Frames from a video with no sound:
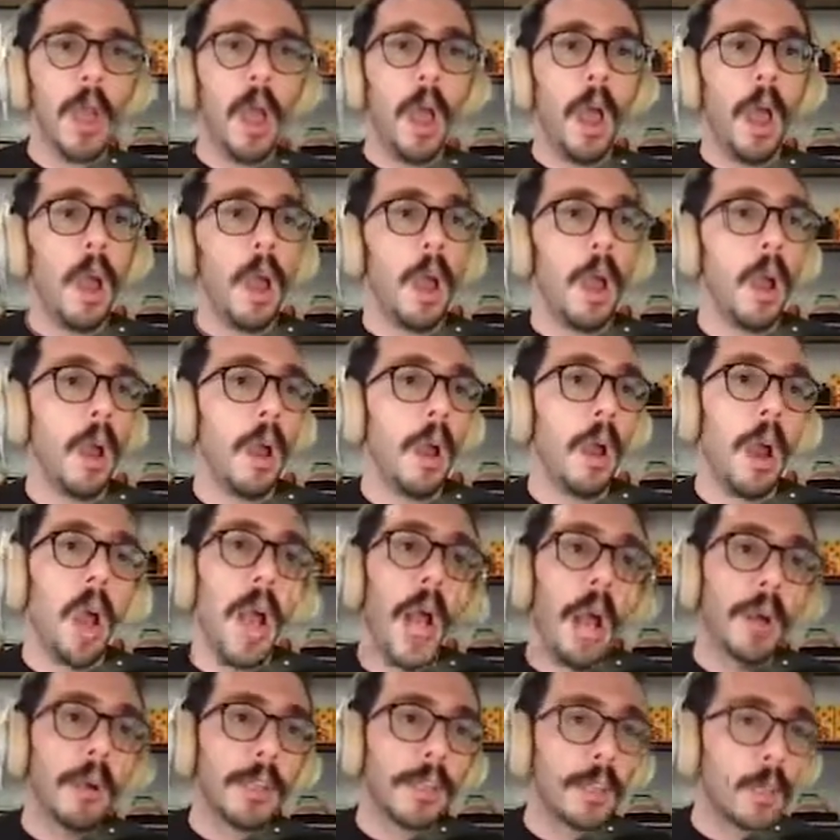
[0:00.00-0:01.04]

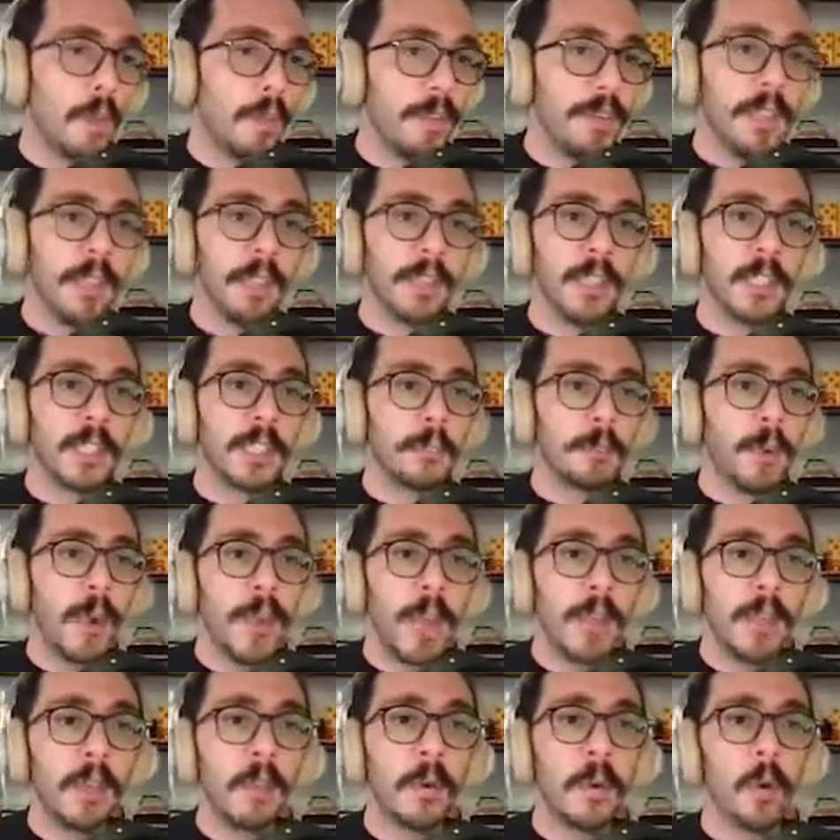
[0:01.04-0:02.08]
How does COVID-19
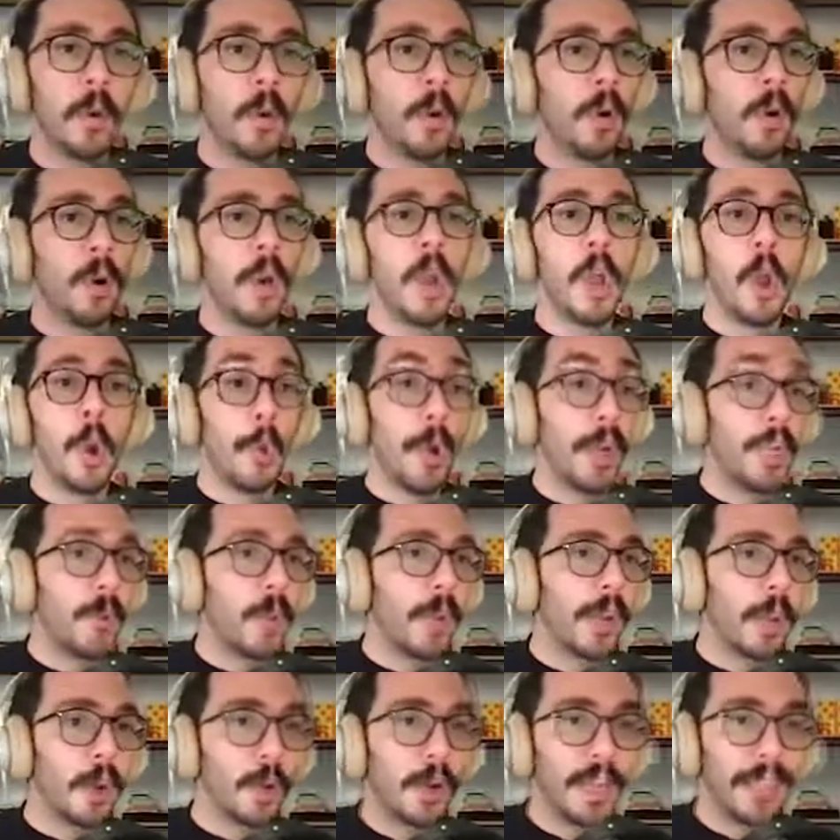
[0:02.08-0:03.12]
spread? Or where do
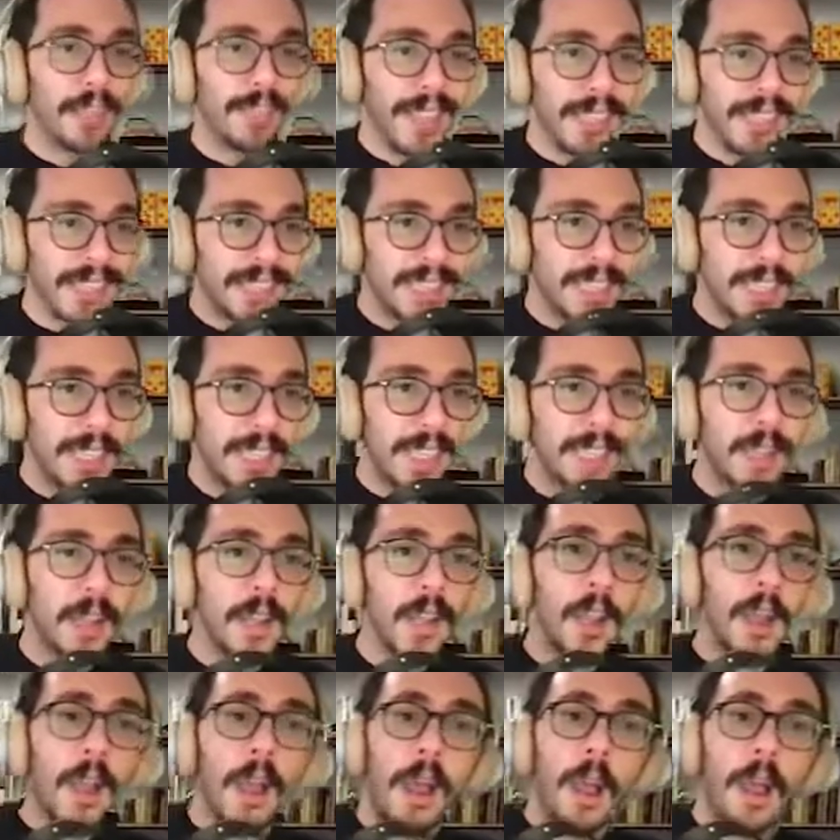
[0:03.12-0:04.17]
I go get tested?
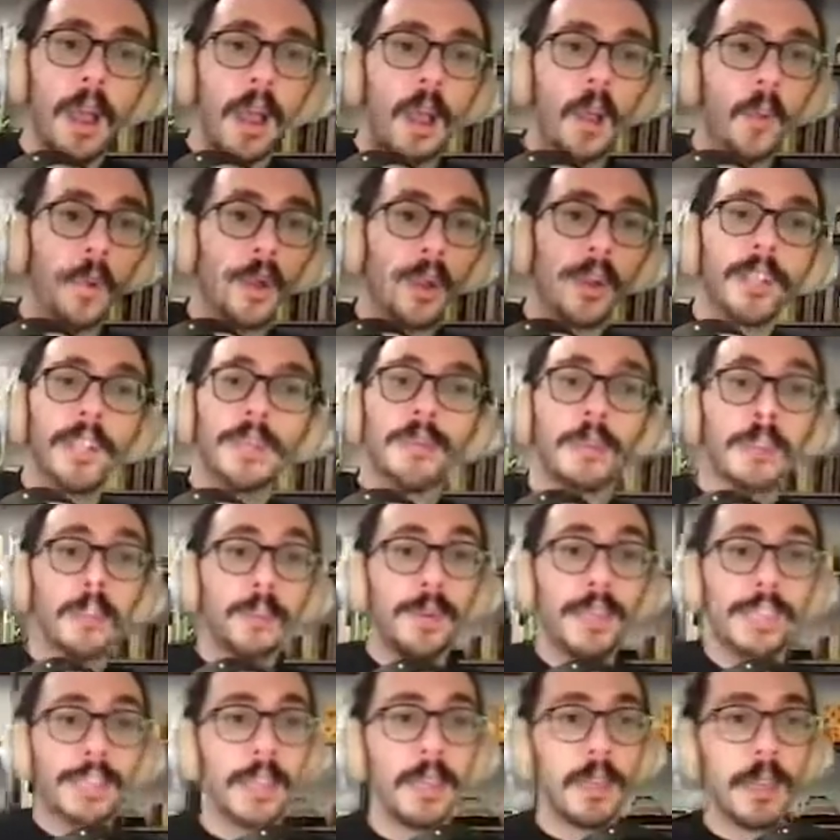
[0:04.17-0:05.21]
What are the most
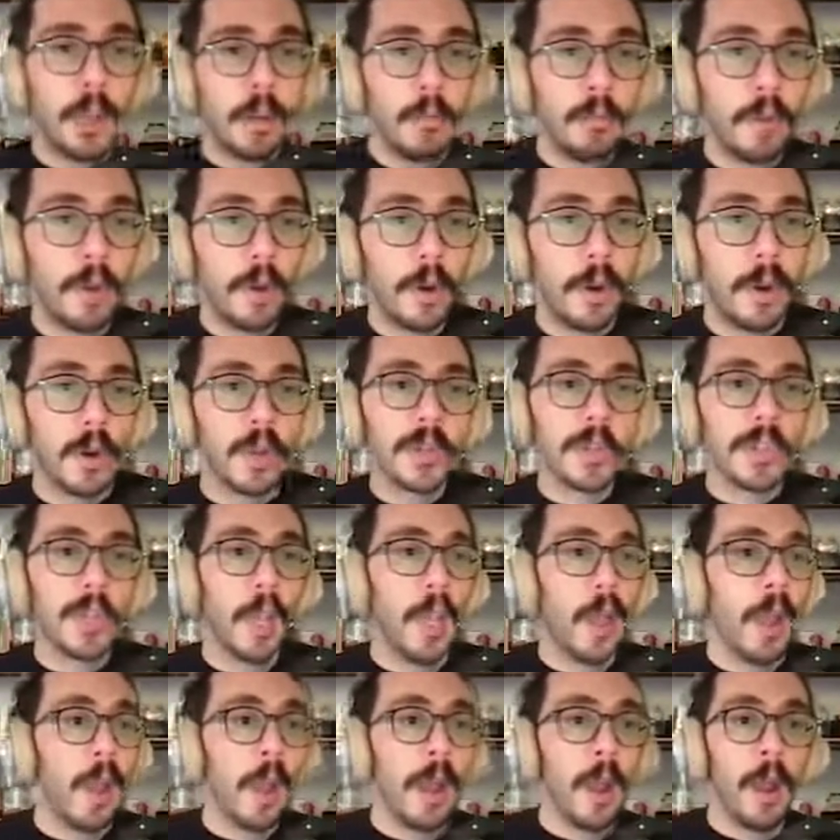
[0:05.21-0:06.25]
recent numbers?
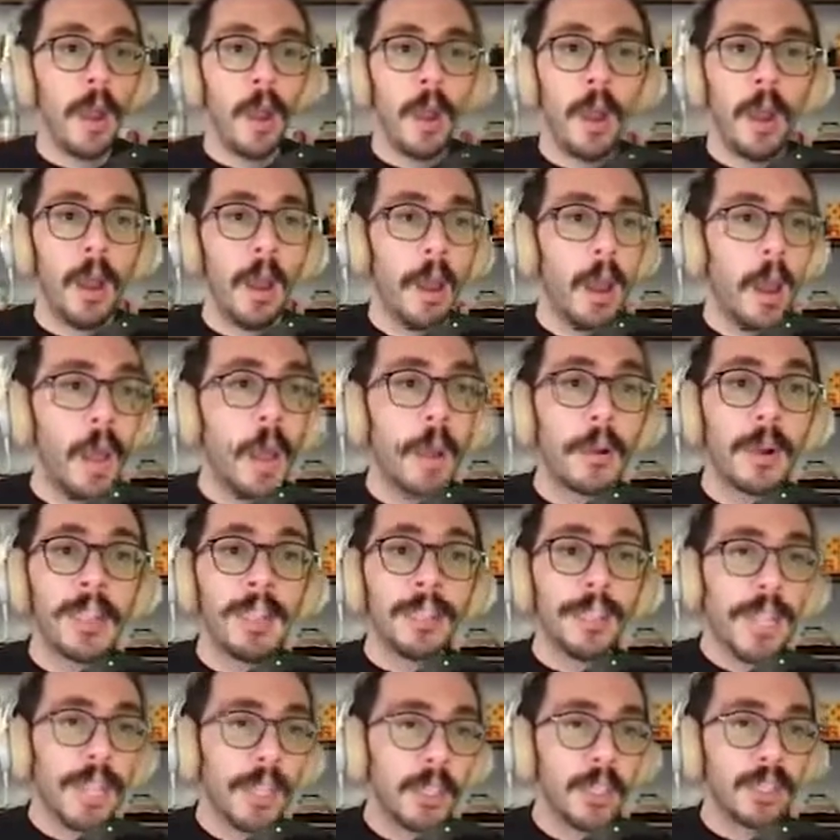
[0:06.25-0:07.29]
How
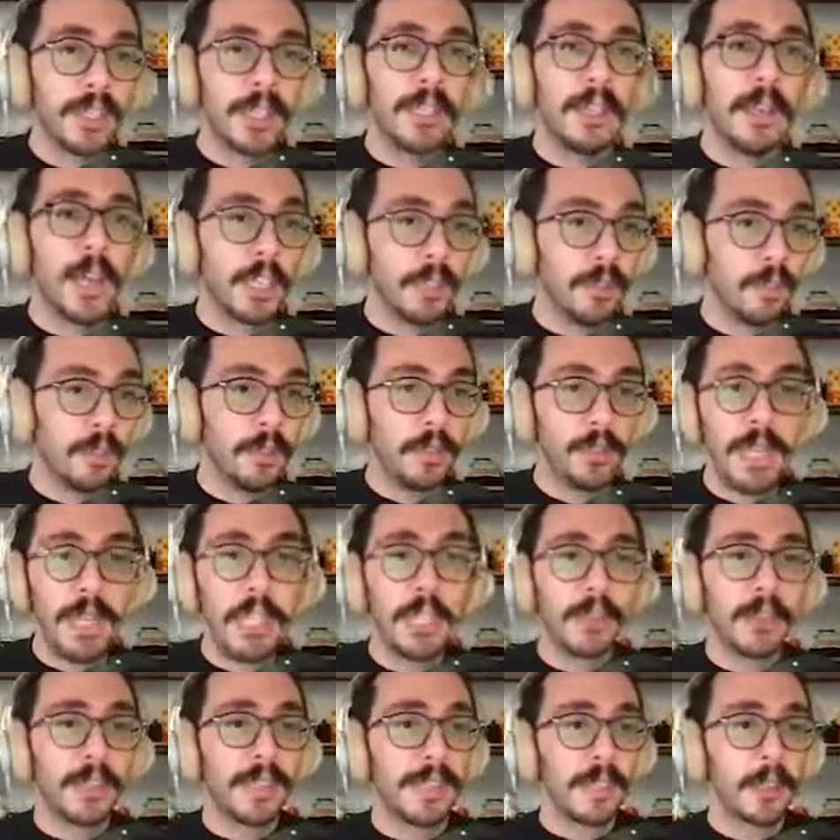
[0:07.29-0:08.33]
contagious and
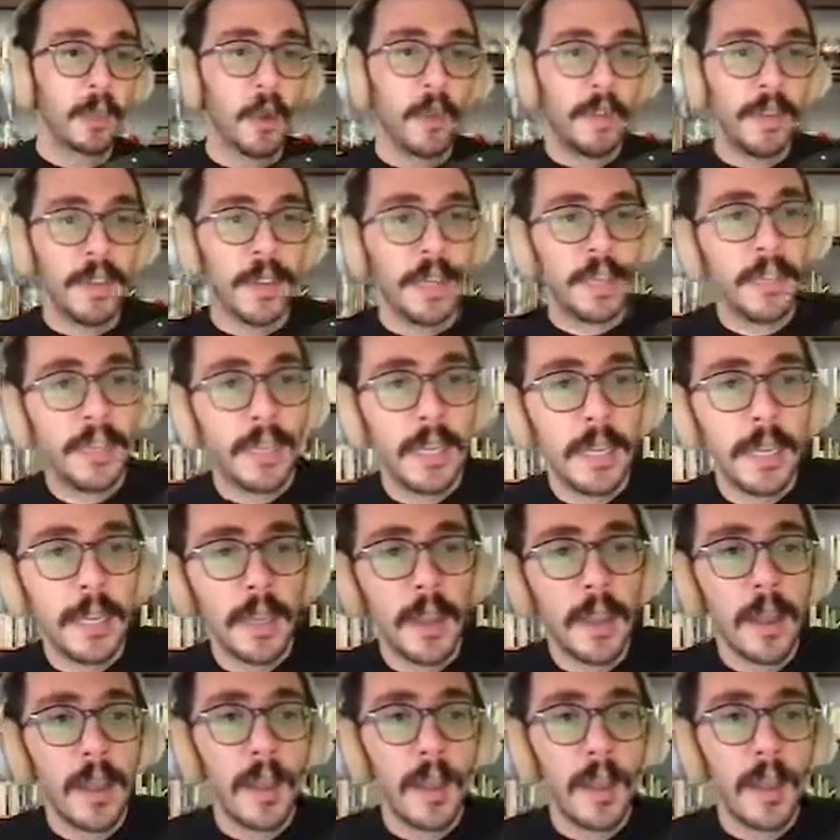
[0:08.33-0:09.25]
dangerous is COVID-19?